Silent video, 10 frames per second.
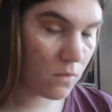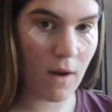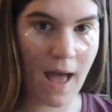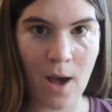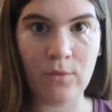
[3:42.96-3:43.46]

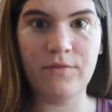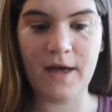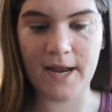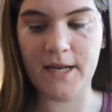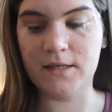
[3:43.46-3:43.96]
Wow,
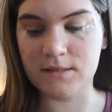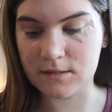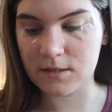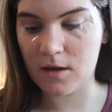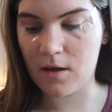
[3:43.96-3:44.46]
that
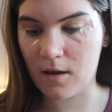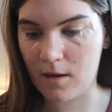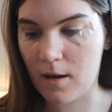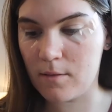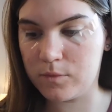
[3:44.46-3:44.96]
is,
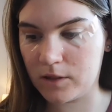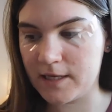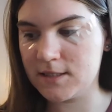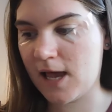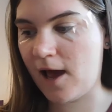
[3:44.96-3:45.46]

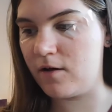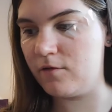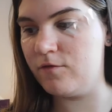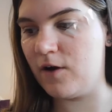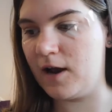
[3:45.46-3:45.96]
blends out
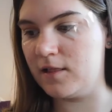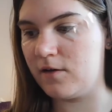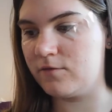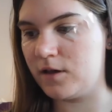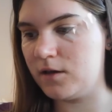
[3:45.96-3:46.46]
very
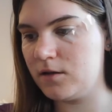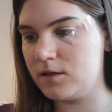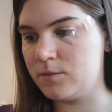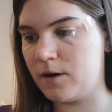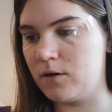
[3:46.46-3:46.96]
lovely
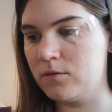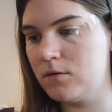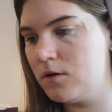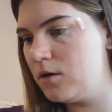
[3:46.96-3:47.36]
as well.